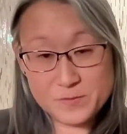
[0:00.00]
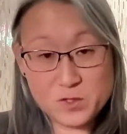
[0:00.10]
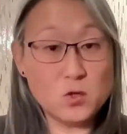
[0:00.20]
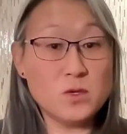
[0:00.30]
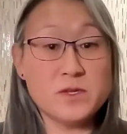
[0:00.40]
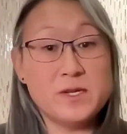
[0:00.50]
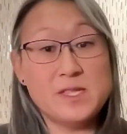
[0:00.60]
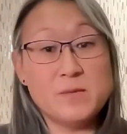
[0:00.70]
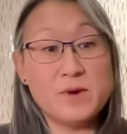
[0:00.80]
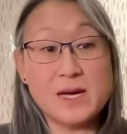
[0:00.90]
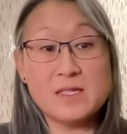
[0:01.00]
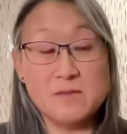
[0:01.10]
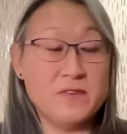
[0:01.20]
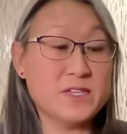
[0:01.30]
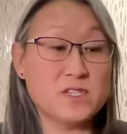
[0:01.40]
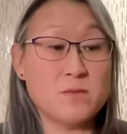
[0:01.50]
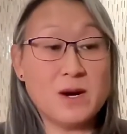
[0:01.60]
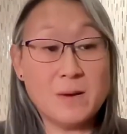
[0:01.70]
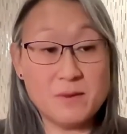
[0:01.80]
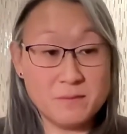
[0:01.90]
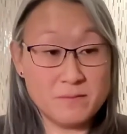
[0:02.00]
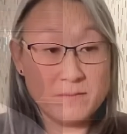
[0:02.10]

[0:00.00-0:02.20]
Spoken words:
tool you need to bring out to fix their problem.